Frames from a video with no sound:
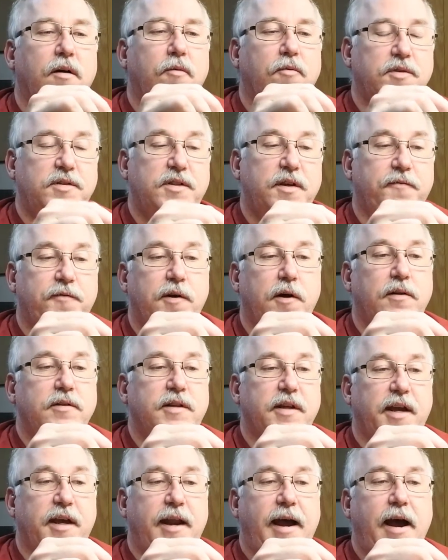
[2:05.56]
was difficult
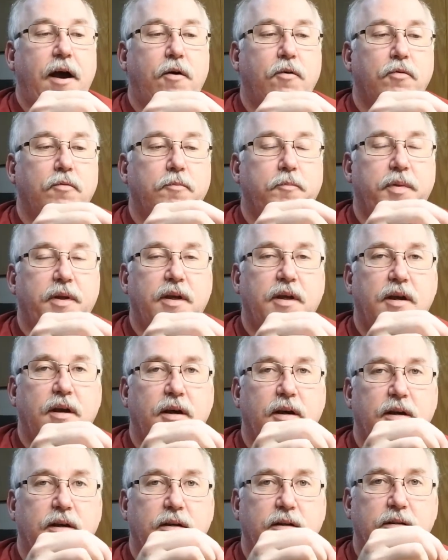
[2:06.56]
to get out,
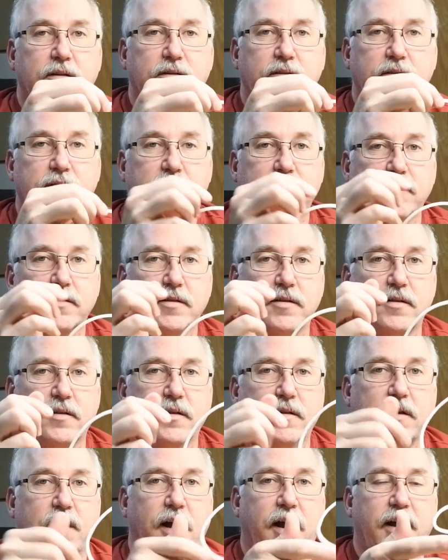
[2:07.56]
because
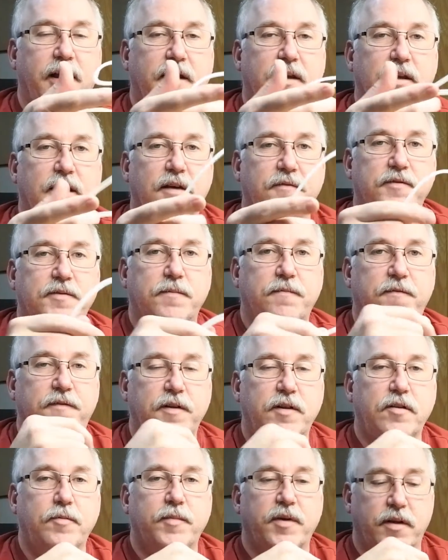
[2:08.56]
I had left some
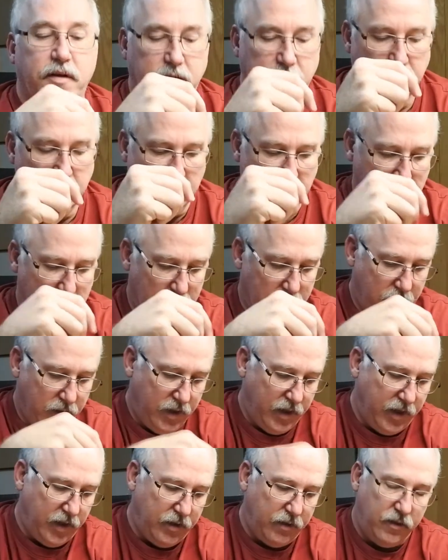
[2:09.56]
filament
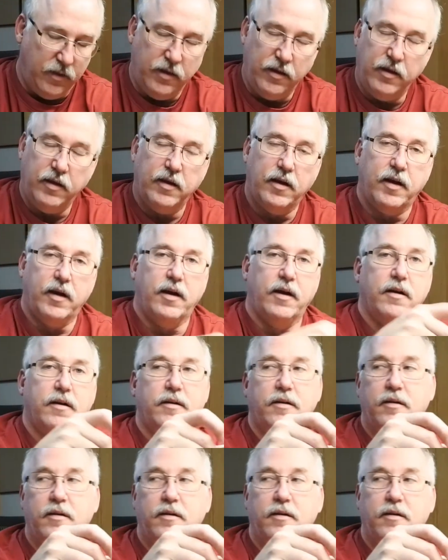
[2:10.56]
in the